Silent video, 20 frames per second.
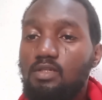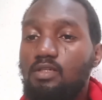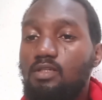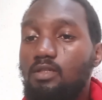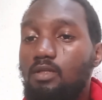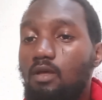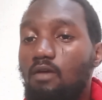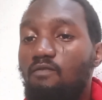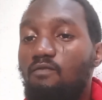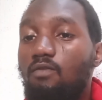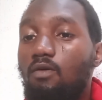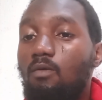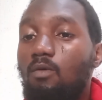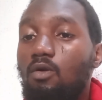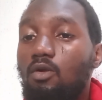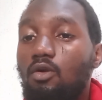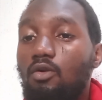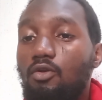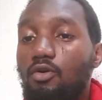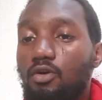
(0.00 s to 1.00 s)
they forward
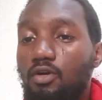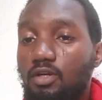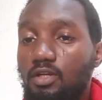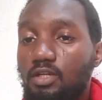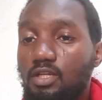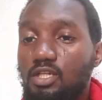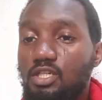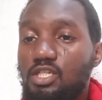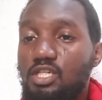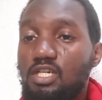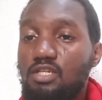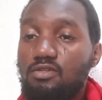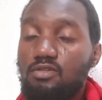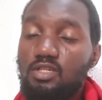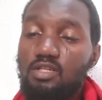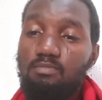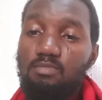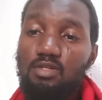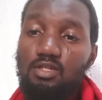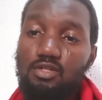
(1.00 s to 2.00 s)
all your credentials to
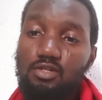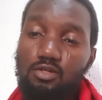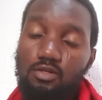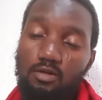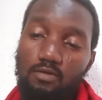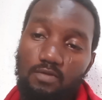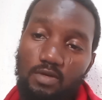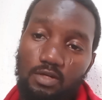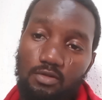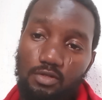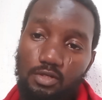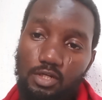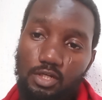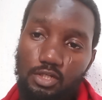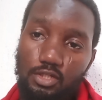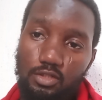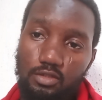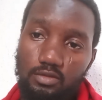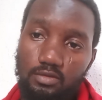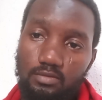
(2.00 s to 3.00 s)
the Ministry of
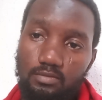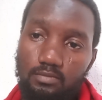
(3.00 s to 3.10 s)
Education.